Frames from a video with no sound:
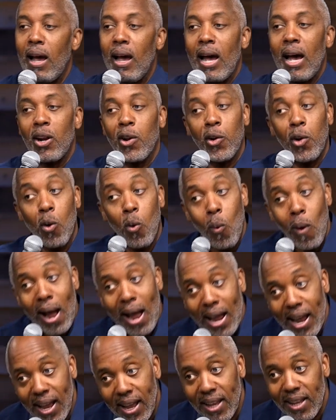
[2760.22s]
I don't know
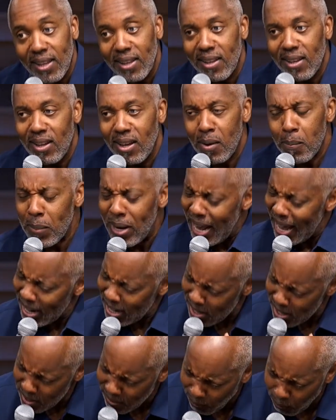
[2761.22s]
why, but I
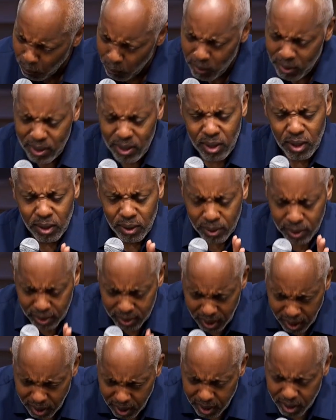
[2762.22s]
know
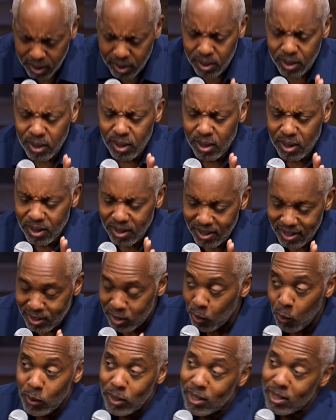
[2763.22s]
God is
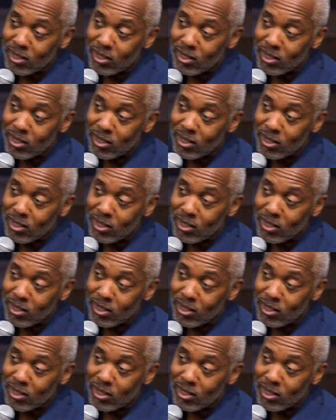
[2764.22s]
going to